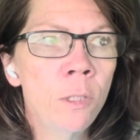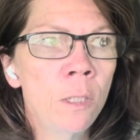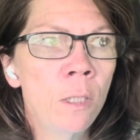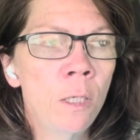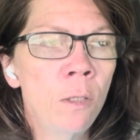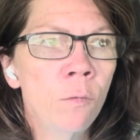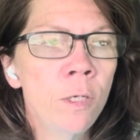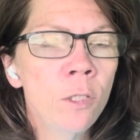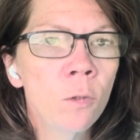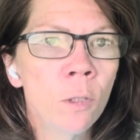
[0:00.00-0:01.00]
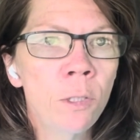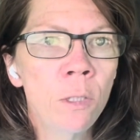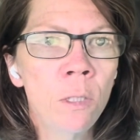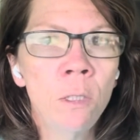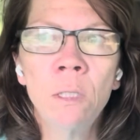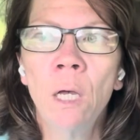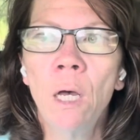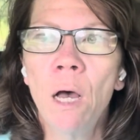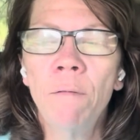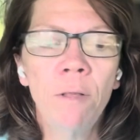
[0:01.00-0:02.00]
and the resources
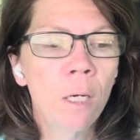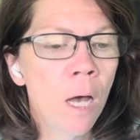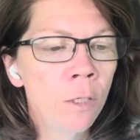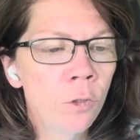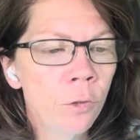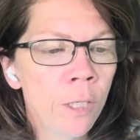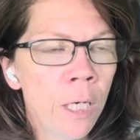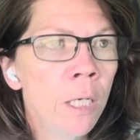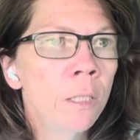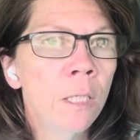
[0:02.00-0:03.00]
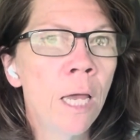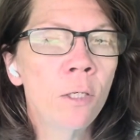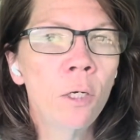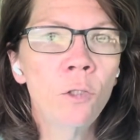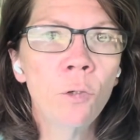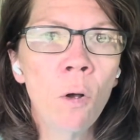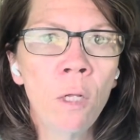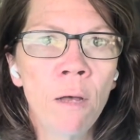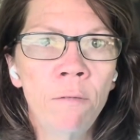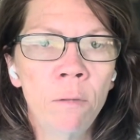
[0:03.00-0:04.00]
of the country to get control
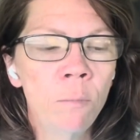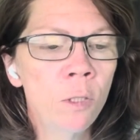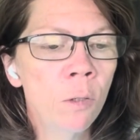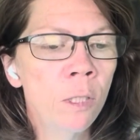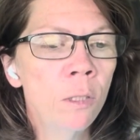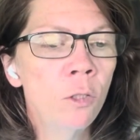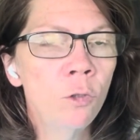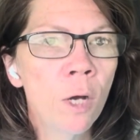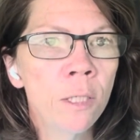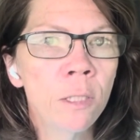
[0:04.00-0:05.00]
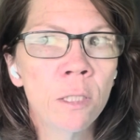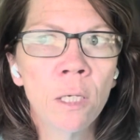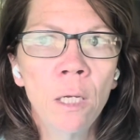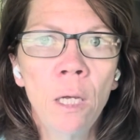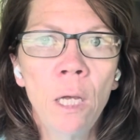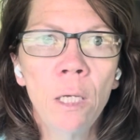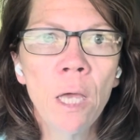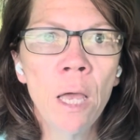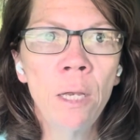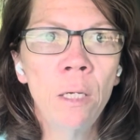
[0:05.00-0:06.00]
of them so that the trust
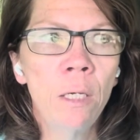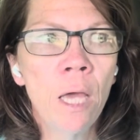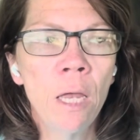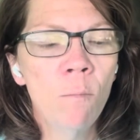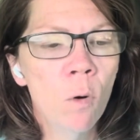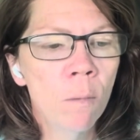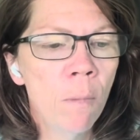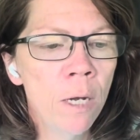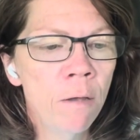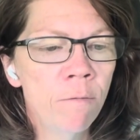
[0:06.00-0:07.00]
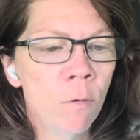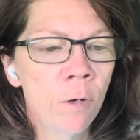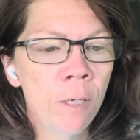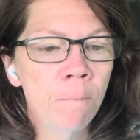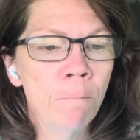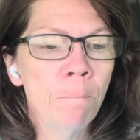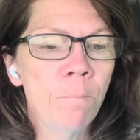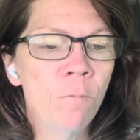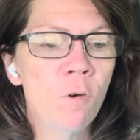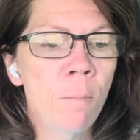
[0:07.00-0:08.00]
can gain more money
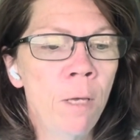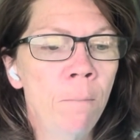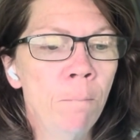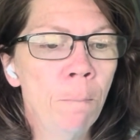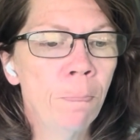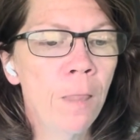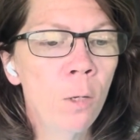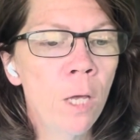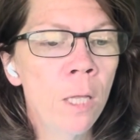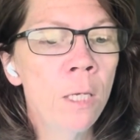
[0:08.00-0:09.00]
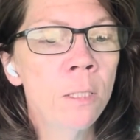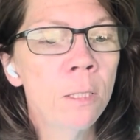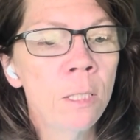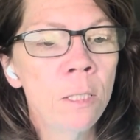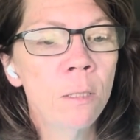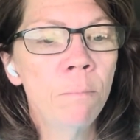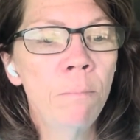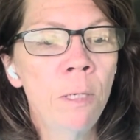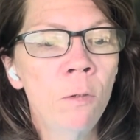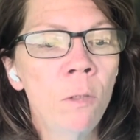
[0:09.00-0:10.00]
from it. Okay, these
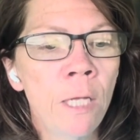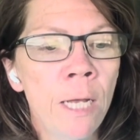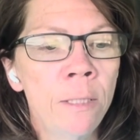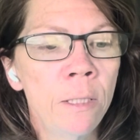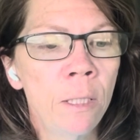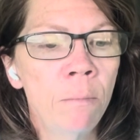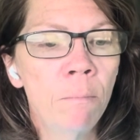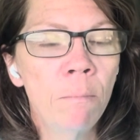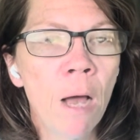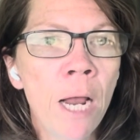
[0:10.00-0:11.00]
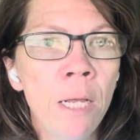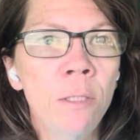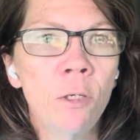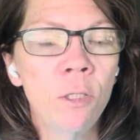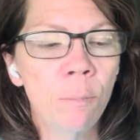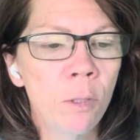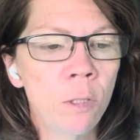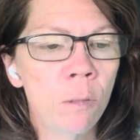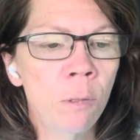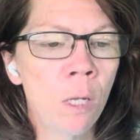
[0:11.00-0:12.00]
mineral lands and minings are supposed
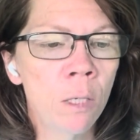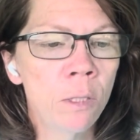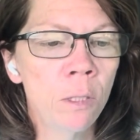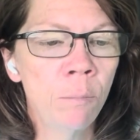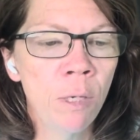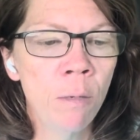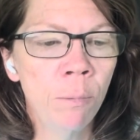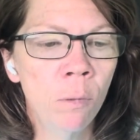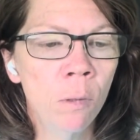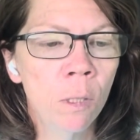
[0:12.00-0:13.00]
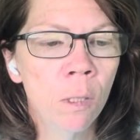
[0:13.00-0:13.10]
to belong to the people.